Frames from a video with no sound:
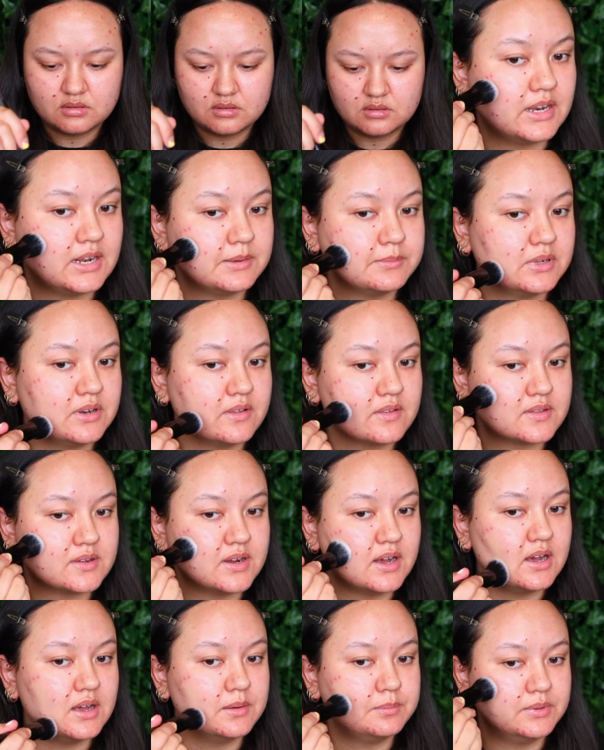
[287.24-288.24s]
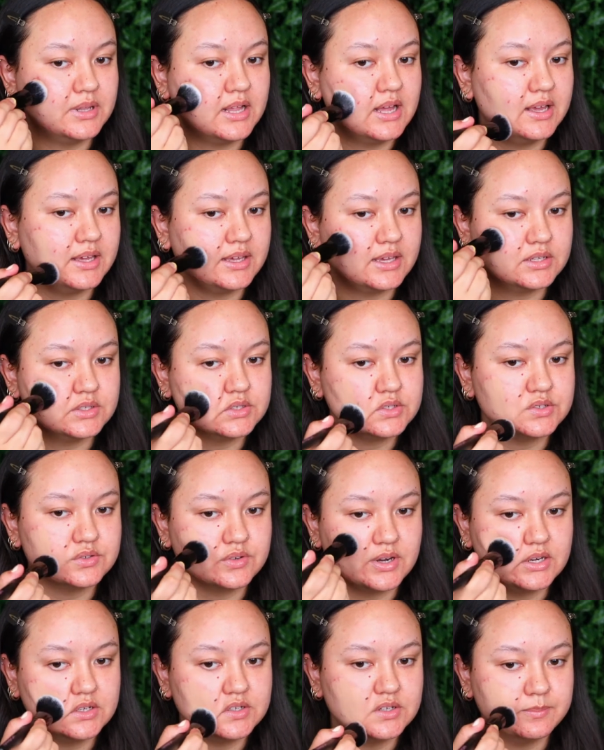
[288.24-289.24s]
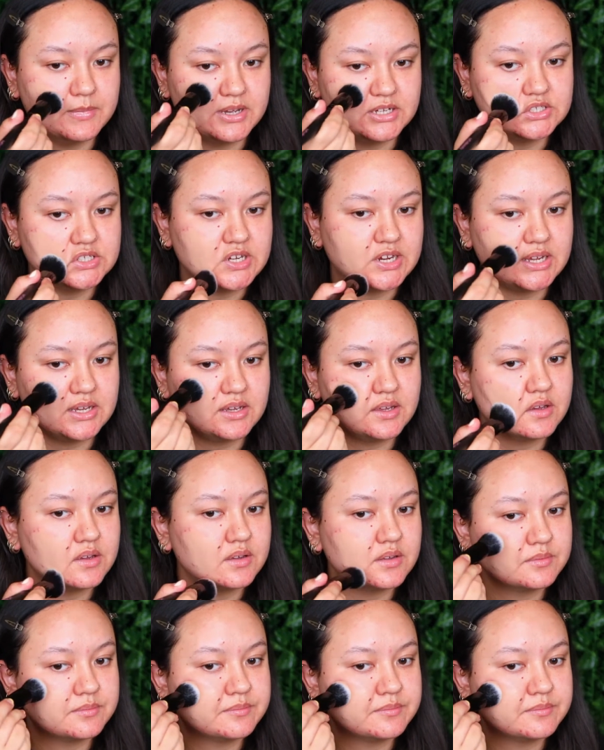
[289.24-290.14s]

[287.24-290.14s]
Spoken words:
And I'm going to start applying it straight to my cheek.